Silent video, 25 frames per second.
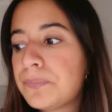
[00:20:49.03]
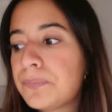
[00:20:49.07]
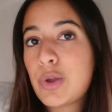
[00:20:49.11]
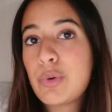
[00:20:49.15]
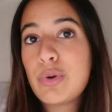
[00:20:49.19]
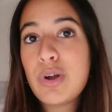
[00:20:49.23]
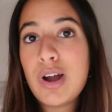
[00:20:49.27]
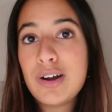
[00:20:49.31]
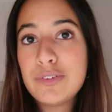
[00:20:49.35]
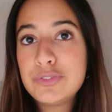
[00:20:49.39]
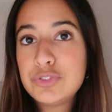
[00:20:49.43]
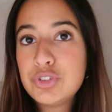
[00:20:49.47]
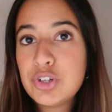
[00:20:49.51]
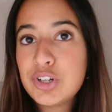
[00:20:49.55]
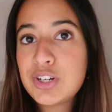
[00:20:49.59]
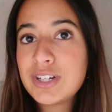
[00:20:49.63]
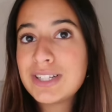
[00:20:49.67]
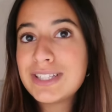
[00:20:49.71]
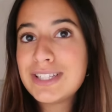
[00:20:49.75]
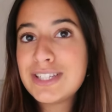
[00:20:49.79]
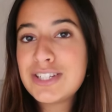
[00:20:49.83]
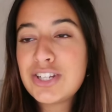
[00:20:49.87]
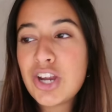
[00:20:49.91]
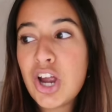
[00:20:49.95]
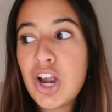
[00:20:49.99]
We're off to a
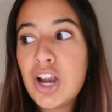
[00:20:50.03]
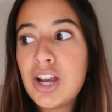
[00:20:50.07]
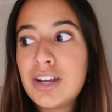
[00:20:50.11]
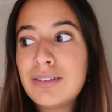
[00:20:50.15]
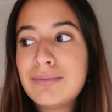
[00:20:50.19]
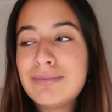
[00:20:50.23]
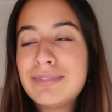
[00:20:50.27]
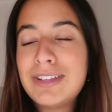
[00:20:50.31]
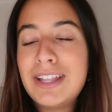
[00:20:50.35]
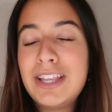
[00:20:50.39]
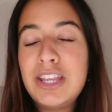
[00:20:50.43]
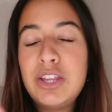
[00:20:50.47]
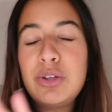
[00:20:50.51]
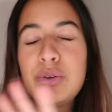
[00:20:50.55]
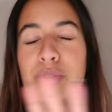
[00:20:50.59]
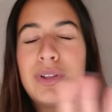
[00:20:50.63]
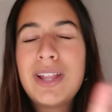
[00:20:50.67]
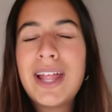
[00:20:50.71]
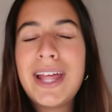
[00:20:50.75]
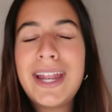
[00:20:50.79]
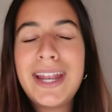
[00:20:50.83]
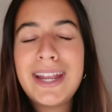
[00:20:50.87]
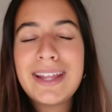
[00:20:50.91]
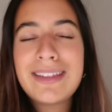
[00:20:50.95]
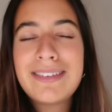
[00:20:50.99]
good start. The new
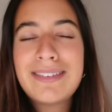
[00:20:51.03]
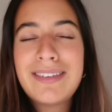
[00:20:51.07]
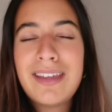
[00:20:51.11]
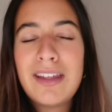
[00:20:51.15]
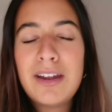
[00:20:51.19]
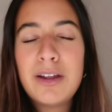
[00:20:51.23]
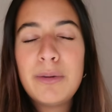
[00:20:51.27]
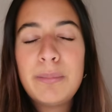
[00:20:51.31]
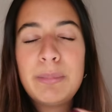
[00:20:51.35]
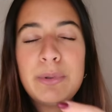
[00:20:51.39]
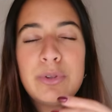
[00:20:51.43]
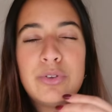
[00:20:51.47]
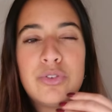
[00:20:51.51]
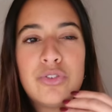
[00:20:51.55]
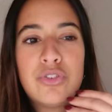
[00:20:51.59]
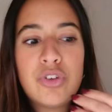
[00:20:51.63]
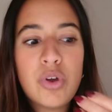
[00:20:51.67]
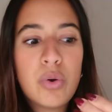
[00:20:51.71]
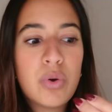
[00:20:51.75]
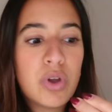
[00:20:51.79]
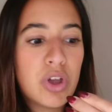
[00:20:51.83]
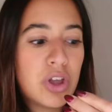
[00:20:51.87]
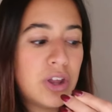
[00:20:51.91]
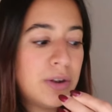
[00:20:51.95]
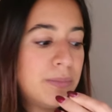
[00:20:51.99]
lighting setup is
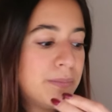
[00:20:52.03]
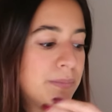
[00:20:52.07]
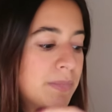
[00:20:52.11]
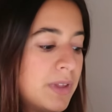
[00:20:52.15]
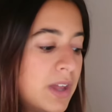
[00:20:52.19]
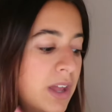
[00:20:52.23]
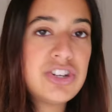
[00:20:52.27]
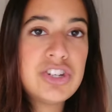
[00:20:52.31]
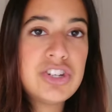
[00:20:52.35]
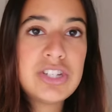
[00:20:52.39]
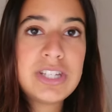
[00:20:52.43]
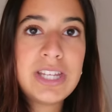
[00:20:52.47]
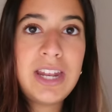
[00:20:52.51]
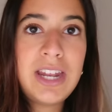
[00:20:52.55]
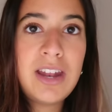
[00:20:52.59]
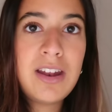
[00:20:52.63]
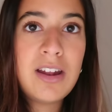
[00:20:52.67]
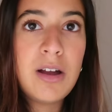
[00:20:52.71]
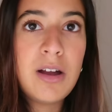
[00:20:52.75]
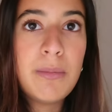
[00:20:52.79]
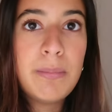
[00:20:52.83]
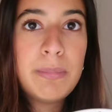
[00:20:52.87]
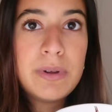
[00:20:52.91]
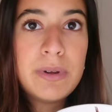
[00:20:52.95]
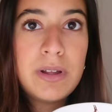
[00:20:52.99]
so good. I just heated
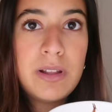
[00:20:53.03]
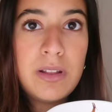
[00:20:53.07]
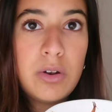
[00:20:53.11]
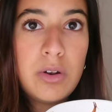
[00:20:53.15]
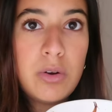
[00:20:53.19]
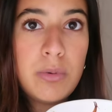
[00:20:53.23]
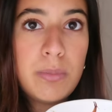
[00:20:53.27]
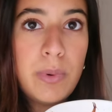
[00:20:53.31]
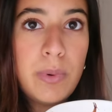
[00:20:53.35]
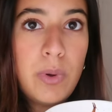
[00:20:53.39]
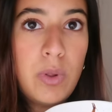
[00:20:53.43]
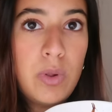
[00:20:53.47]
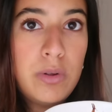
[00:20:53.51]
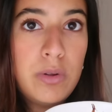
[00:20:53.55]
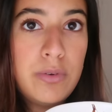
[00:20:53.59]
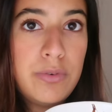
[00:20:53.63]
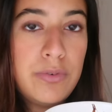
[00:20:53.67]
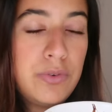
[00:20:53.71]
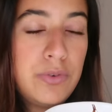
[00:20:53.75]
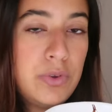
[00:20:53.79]
up a little bowl of